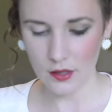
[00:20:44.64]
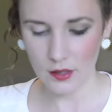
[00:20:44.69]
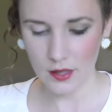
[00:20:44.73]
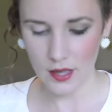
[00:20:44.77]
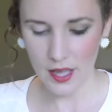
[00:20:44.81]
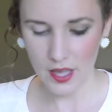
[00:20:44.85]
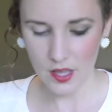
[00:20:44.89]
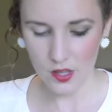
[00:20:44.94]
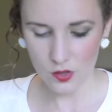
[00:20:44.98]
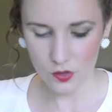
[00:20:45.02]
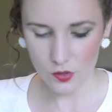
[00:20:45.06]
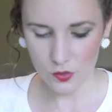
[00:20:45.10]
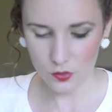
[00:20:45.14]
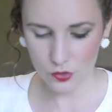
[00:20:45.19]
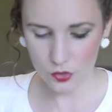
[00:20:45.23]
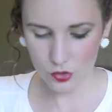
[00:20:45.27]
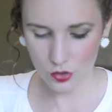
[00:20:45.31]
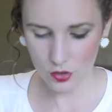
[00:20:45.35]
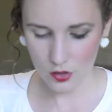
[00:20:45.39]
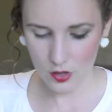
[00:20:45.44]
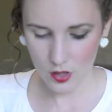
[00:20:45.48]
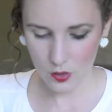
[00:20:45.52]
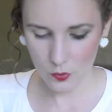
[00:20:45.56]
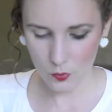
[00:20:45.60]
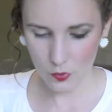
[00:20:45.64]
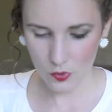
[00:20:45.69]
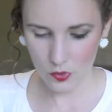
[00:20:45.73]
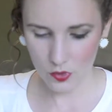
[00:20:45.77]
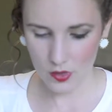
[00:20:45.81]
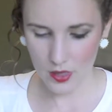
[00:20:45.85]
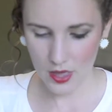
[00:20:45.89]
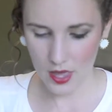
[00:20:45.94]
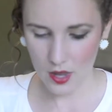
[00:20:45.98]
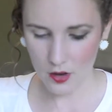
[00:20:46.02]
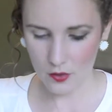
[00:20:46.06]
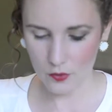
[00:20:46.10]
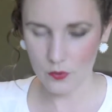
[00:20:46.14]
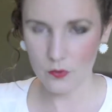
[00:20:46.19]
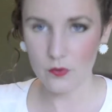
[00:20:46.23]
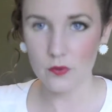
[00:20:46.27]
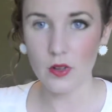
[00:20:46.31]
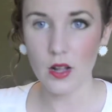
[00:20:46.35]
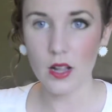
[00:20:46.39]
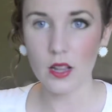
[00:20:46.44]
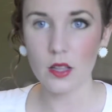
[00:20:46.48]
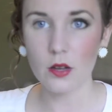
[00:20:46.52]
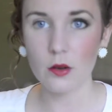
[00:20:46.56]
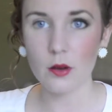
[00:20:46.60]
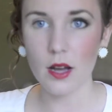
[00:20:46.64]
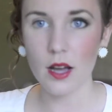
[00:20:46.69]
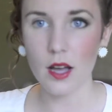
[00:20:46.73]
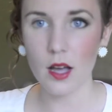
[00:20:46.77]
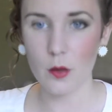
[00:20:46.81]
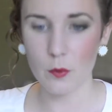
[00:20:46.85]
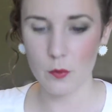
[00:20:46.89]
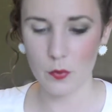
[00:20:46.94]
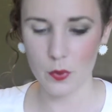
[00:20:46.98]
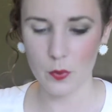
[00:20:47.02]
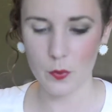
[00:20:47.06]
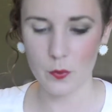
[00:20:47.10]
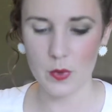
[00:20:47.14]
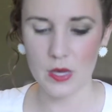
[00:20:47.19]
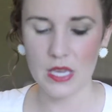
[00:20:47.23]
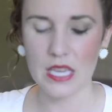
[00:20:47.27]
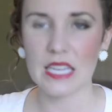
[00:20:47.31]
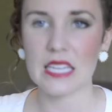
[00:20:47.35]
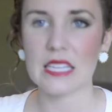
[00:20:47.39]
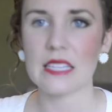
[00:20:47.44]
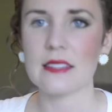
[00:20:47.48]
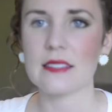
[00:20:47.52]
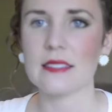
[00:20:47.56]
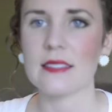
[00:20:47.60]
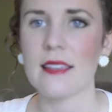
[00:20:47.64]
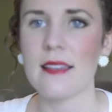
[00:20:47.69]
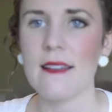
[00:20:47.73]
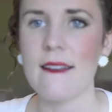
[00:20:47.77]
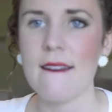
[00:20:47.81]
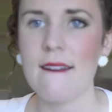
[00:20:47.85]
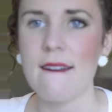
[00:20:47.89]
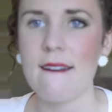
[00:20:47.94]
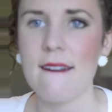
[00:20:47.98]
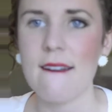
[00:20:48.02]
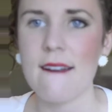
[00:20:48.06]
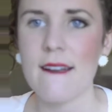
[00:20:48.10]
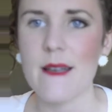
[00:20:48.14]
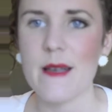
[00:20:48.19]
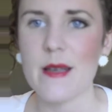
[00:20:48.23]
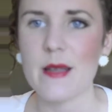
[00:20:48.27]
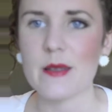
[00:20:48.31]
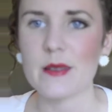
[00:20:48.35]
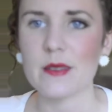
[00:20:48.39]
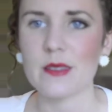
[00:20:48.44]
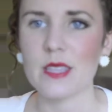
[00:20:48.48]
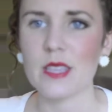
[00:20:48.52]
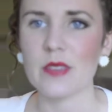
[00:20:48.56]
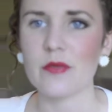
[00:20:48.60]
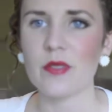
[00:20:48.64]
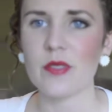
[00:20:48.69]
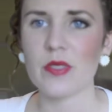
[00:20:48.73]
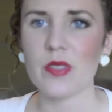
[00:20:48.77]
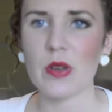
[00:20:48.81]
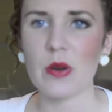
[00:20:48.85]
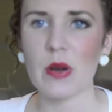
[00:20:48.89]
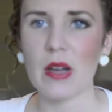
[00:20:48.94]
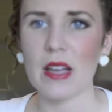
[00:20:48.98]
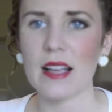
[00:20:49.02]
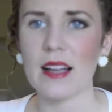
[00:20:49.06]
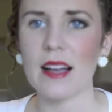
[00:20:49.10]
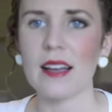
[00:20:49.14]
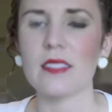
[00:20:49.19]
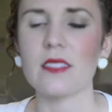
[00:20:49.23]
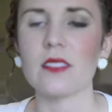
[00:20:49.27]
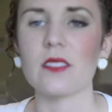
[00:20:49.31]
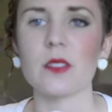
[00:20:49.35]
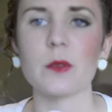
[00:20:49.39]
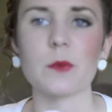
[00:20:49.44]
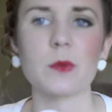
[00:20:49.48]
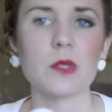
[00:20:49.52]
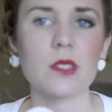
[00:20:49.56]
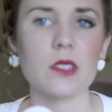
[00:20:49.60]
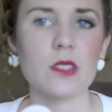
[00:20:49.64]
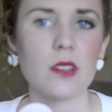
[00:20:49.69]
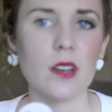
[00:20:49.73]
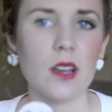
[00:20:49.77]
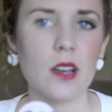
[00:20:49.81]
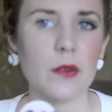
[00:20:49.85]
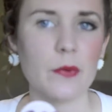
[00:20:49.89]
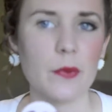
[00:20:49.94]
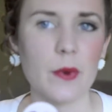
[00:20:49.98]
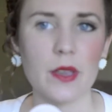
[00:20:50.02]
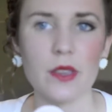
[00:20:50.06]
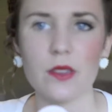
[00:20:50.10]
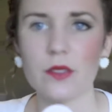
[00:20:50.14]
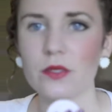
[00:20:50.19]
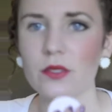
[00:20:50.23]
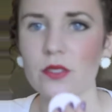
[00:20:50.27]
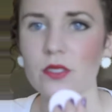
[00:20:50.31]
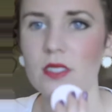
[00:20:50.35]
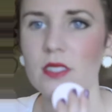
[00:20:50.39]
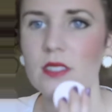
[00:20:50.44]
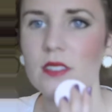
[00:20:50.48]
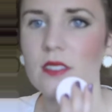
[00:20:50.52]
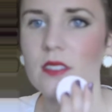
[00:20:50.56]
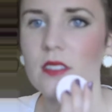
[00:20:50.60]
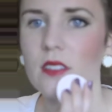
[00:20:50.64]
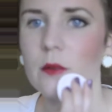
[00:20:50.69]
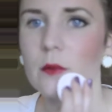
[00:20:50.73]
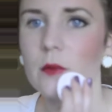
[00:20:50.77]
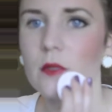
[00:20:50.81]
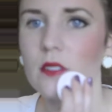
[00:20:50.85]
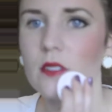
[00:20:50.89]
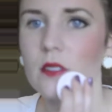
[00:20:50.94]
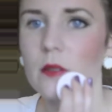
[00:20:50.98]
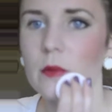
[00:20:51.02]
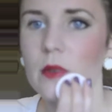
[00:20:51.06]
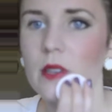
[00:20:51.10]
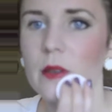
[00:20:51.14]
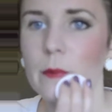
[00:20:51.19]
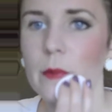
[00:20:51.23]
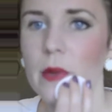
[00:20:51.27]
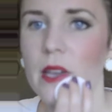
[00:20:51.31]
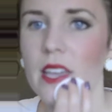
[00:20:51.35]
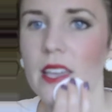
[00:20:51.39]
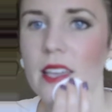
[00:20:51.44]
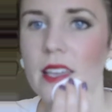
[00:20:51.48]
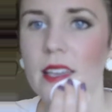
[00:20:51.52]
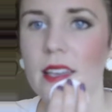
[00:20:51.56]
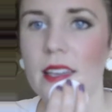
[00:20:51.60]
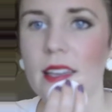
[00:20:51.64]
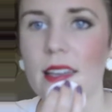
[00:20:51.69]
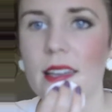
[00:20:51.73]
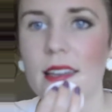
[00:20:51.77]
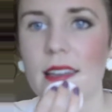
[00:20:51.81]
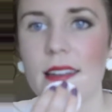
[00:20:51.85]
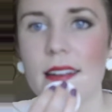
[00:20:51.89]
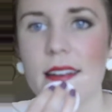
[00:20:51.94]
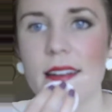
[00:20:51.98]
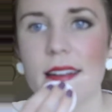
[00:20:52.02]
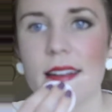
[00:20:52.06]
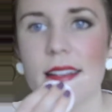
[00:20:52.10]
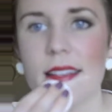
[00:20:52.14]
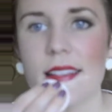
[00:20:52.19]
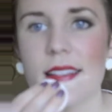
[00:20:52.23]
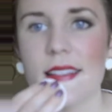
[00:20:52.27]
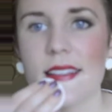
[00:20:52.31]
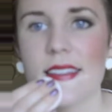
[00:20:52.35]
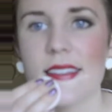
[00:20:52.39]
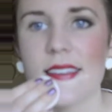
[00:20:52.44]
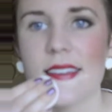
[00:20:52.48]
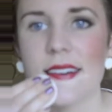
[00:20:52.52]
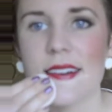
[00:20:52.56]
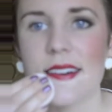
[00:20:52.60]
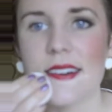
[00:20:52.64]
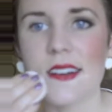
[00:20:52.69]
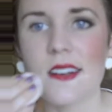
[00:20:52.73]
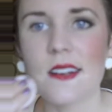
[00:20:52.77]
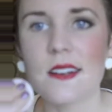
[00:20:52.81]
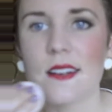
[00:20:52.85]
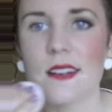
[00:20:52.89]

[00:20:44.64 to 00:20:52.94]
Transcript: I usually will then follow up, because even though I got the lipstick off, I usually still am a little bit pink, and just do